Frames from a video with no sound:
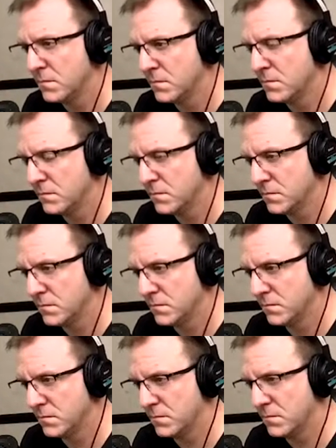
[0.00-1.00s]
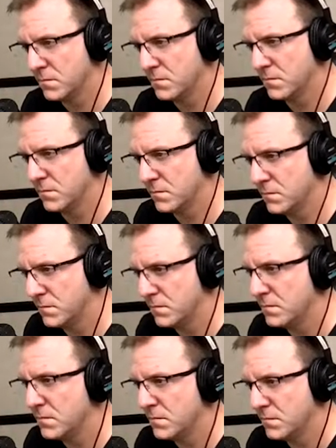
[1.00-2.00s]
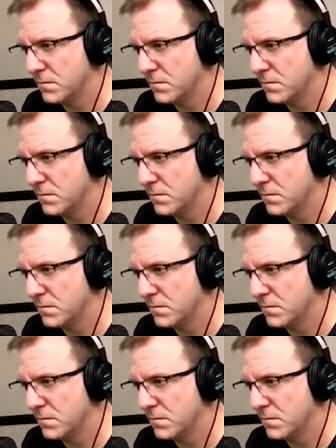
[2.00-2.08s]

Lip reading: (silent)